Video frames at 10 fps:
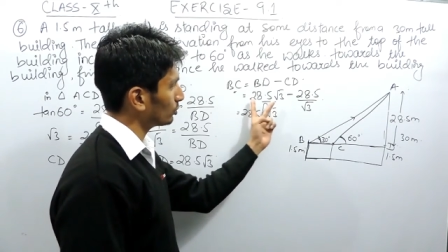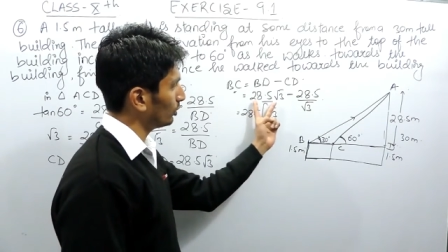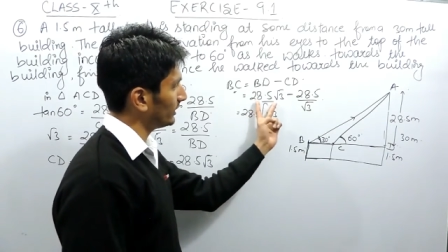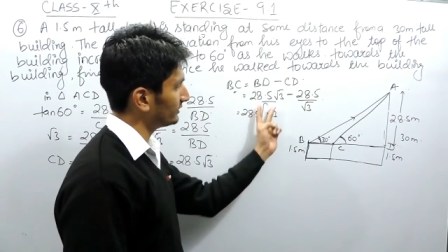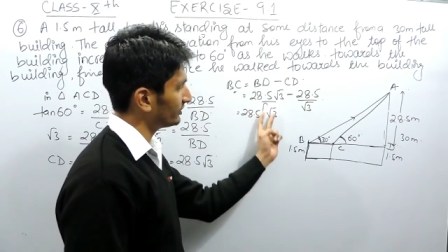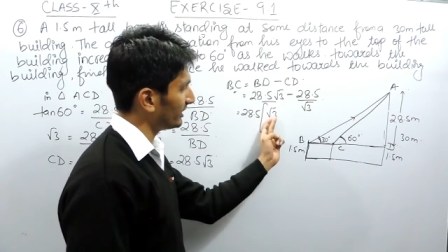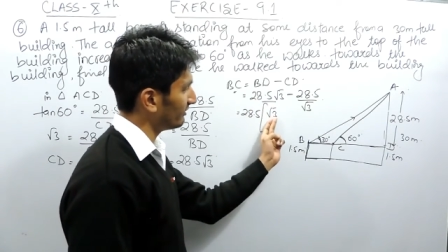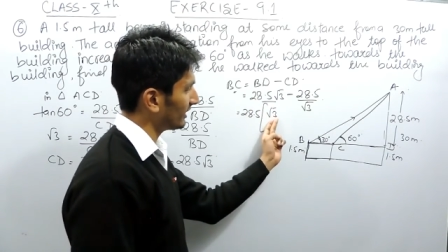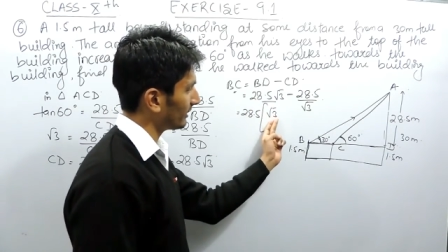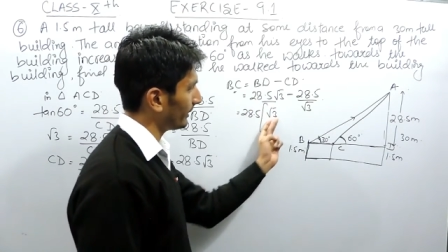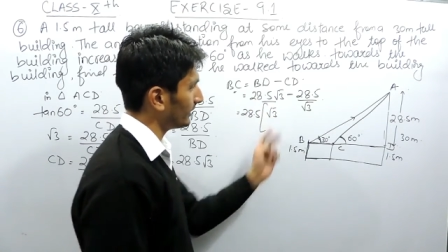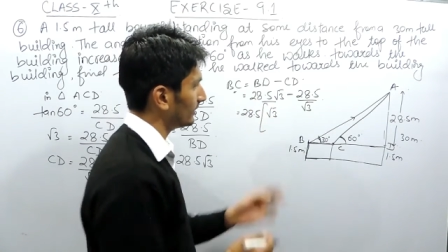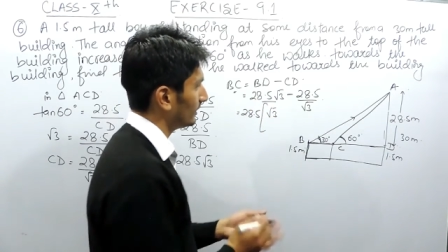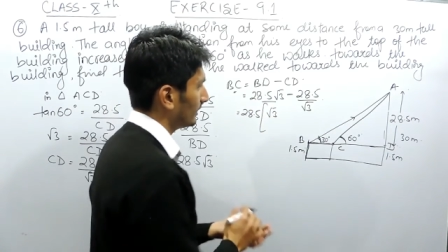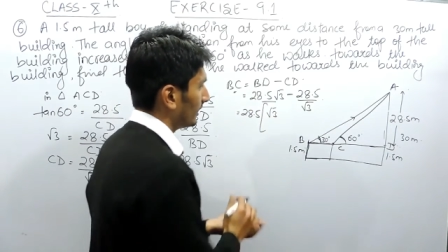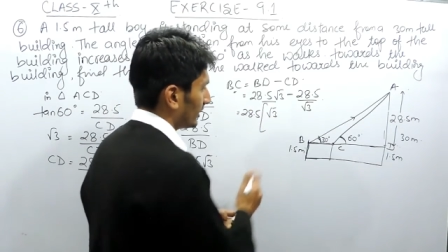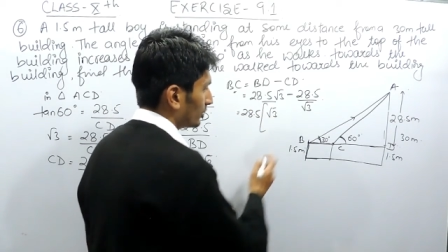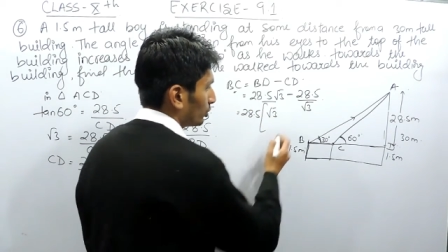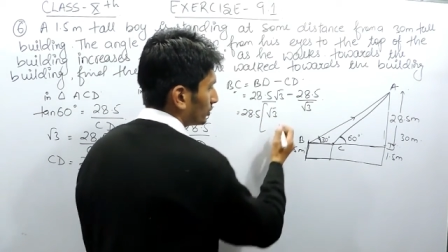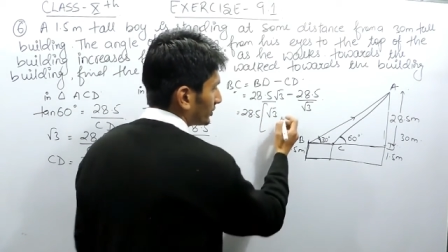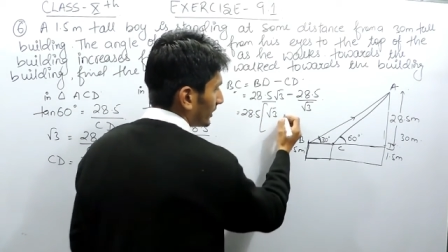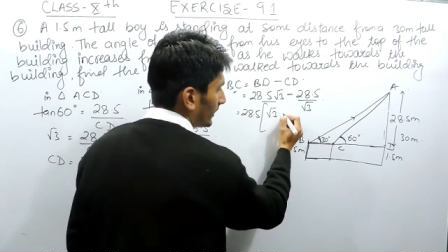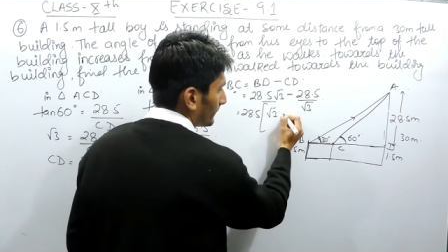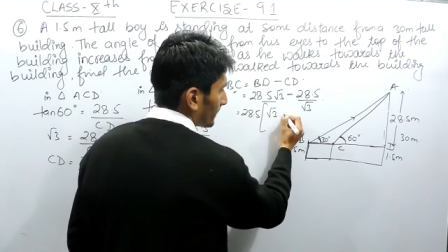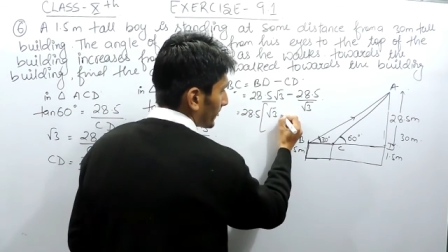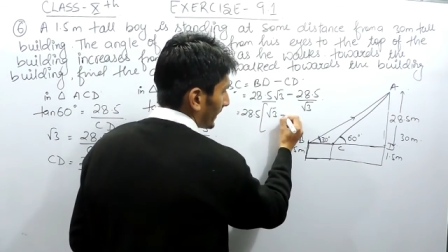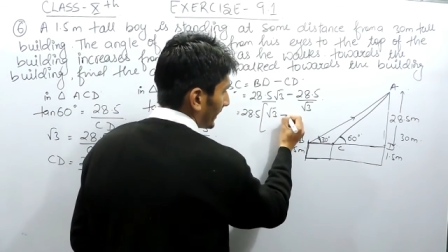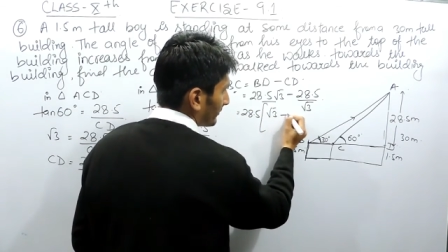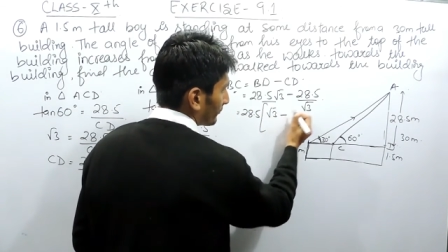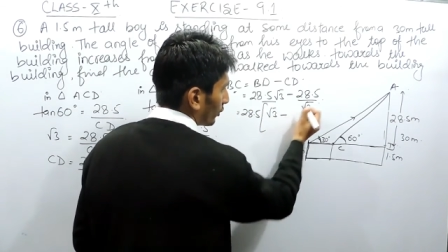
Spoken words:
so only 3 will remain under root 3. And